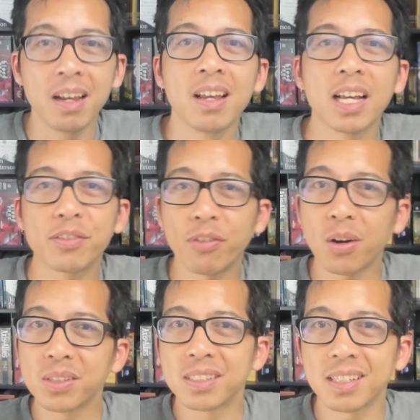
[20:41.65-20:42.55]
as far
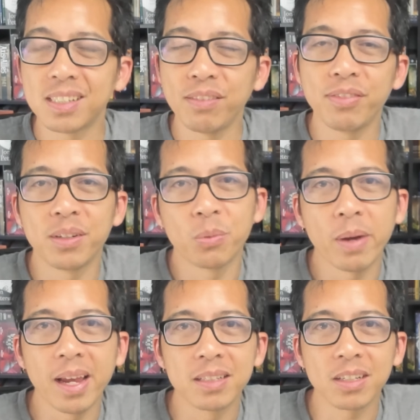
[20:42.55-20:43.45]
as 60 feet
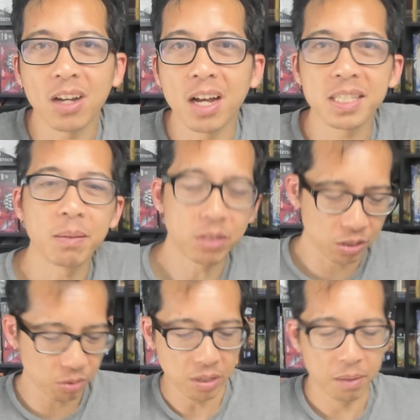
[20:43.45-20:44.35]
away to cause them
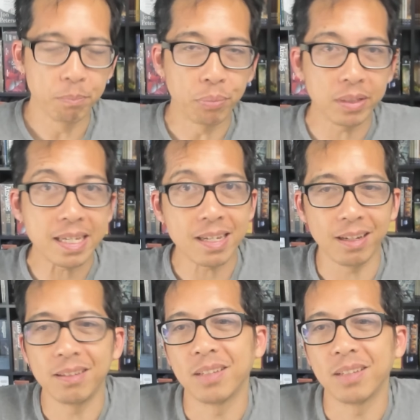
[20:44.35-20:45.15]
to bleed.